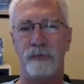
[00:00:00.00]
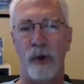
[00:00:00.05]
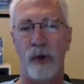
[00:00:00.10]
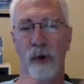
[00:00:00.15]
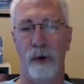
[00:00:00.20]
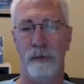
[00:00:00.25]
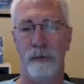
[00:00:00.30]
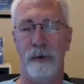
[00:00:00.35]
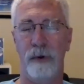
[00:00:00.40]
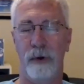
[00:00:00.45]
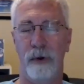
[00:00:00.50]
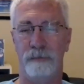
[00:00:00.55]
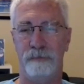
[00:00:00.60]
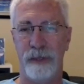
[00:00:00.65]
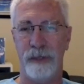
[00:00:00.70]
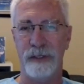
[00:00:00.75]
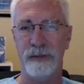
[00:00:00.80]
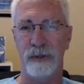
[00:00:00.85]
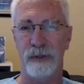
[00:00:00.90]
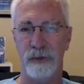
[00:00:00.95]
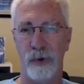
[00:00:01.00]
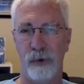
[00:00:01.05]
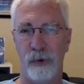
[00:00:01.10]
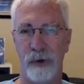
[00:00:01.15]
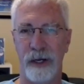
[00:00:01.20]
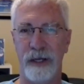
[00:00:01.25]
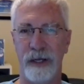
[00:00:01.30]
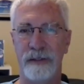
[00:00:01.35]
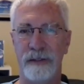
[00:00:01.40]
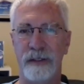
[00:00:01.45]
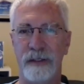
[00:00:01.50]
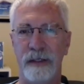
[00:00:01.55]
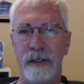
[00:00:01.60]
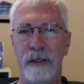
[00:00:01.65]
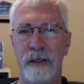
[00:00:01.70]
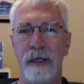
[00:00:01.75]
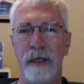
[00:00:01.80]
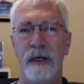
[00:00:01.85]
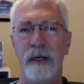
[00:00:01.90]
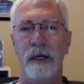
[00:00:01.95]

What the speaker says: or business-oriented.